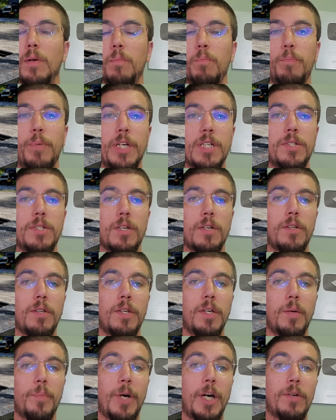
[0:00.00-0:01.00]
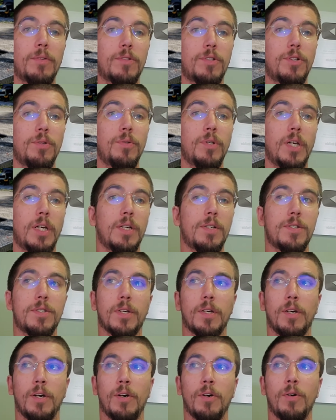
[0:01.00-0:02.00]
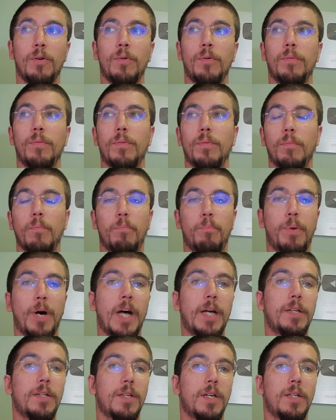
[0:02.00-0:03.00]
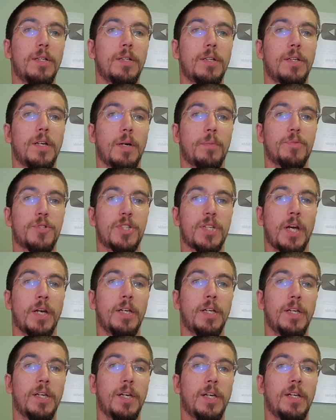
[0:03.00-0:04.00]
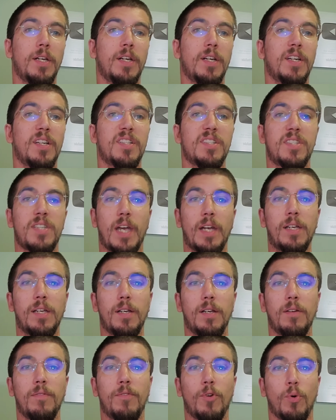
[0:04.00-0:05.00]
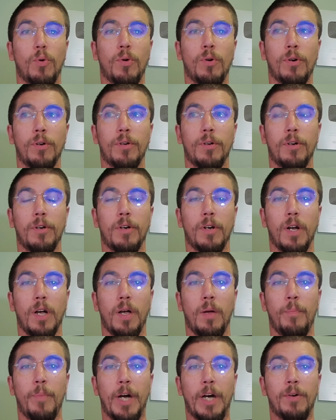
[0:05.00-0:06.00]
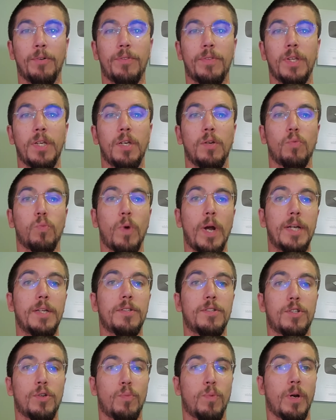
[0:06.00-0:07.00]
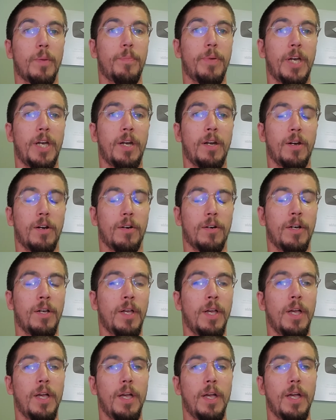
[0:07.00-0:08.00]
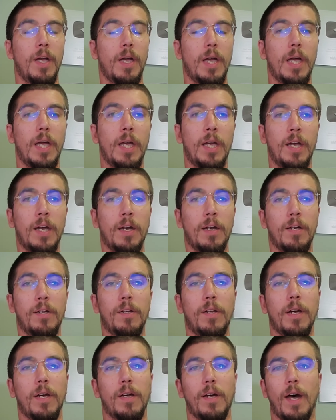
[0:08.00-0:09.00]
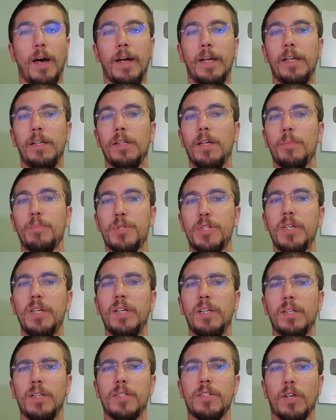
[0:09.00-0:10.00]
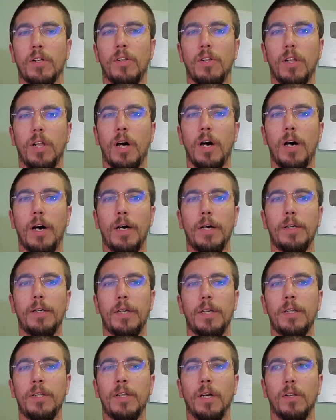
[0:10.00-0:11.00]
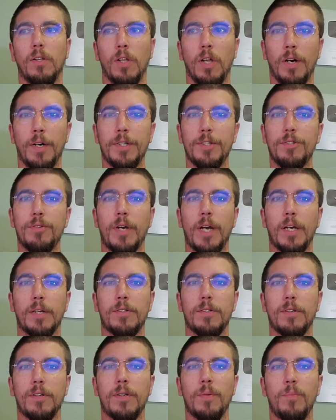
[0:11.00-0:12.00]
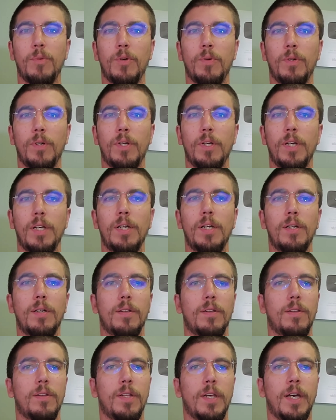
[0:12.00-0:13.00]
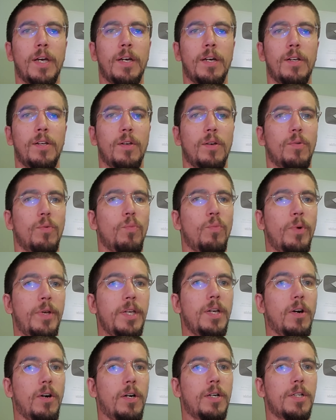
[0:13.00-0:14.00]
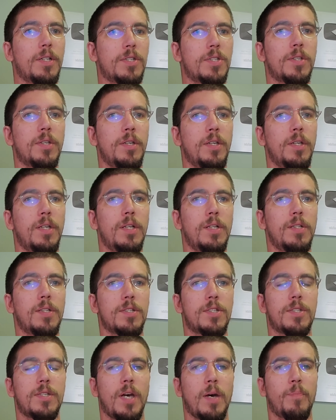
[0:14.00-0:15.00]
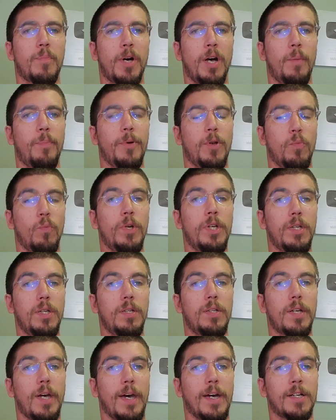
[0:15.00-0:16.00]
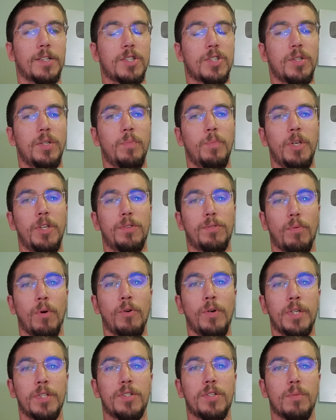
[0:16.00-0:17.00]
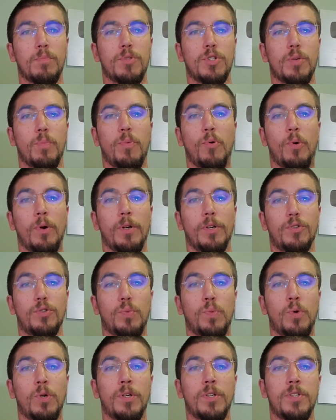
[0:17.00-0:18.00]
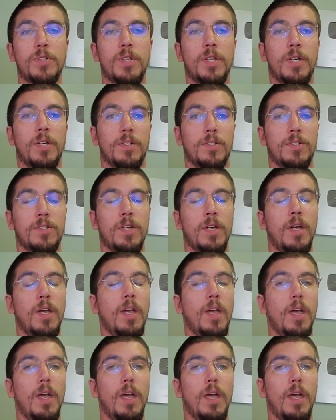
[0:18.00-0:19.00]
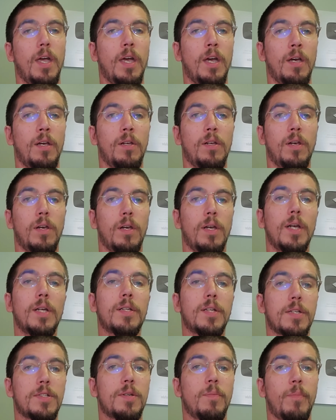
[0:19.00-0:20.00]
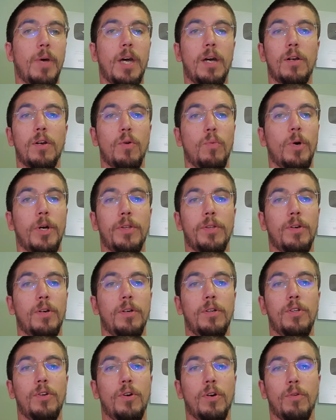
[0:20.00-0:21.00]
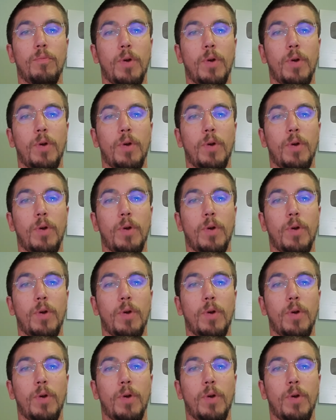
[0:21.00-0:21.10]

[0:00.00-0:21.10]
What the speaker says: Basically, about 2 days ago, Biden ended up signing in an executive order about the right to repair. And I end up seeing this a lot in the lawn tractor community that we honestly need to step up and we need to actually be throwing some support towards this. And it doesn't matter whether you're